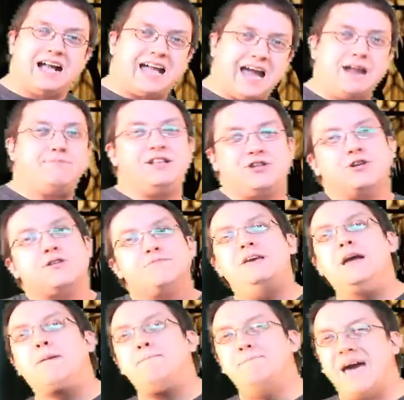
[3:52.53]
kind of took
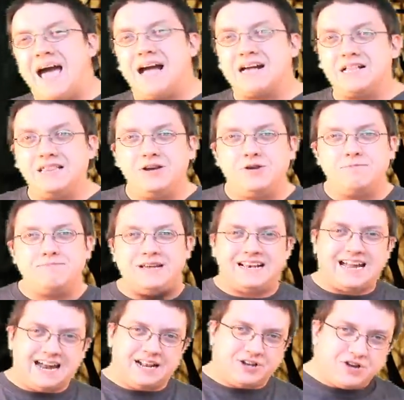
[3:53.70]
me aback a little bit,
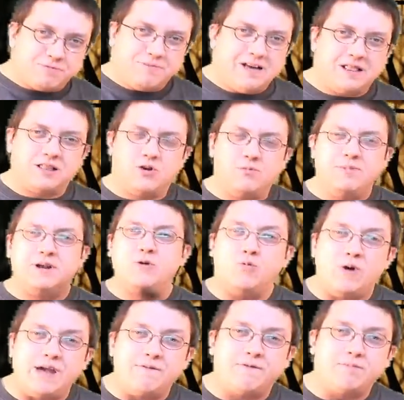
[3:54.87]
kind of took me a little bit
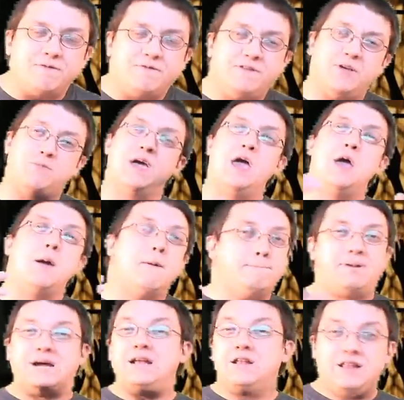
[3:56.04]
away from the film,
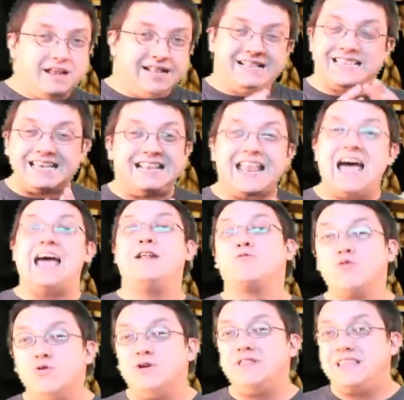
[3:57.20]
but did not
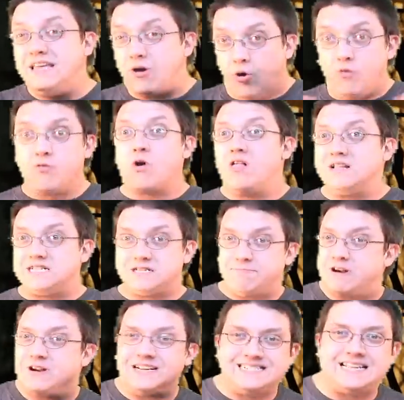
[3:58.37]
ruin the overall
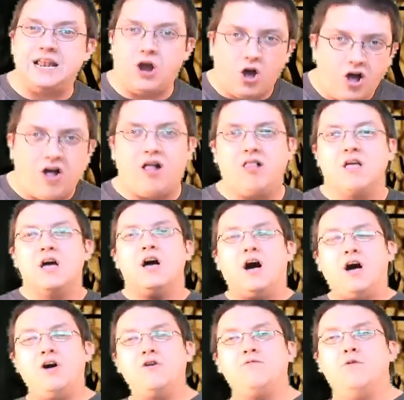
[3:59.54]
experience at all
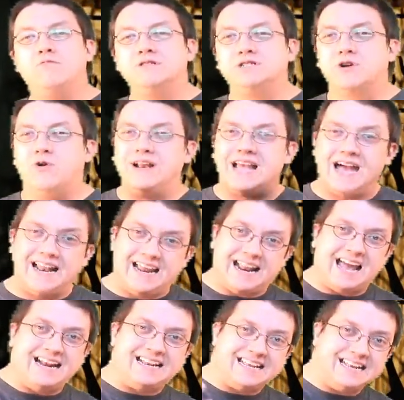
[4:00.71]
of what was going on. And
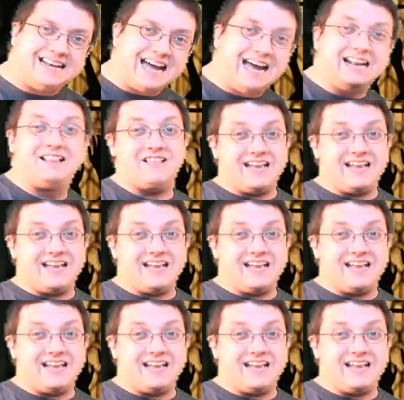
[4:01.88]
I did kind of